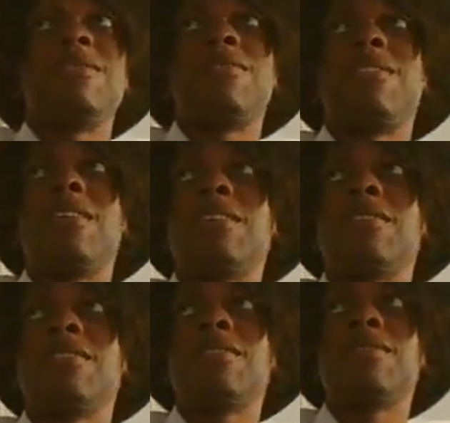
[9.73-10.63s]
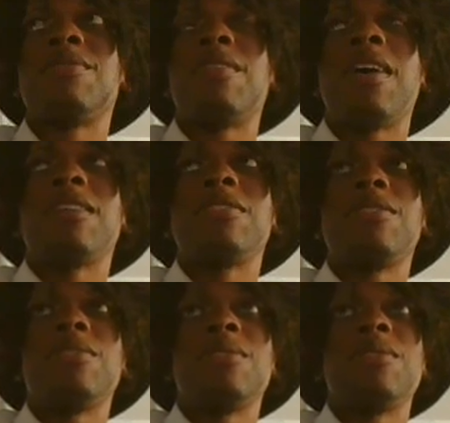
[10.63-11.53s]

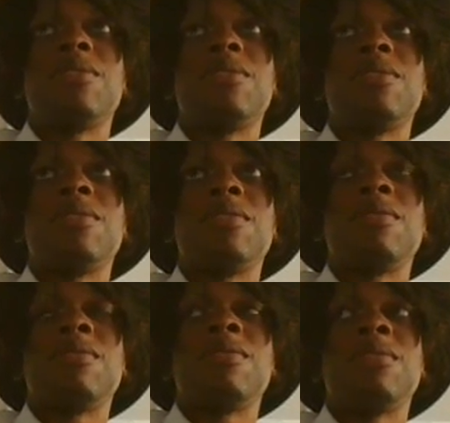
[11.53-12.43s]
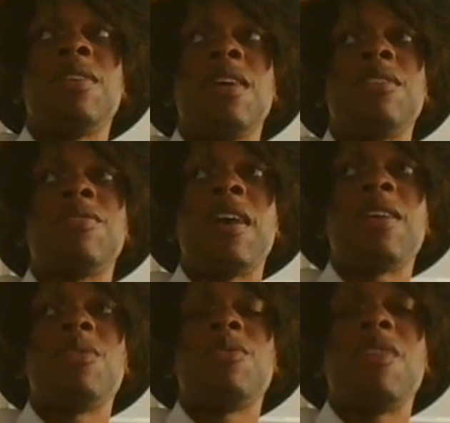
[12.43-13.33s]
Transrational Trans
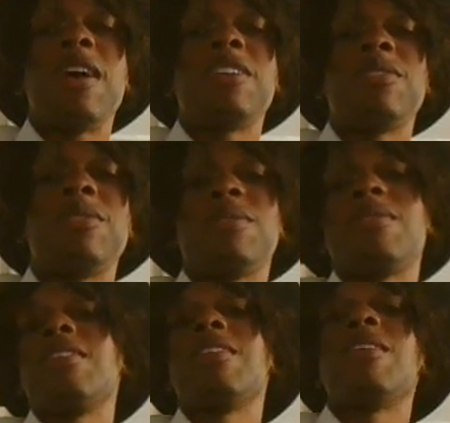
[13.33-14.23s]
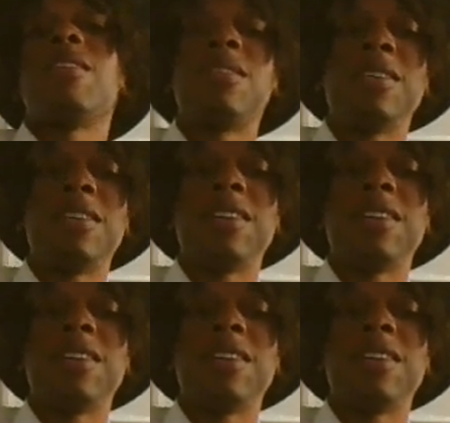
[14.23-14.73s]
Radical Rational. There you go.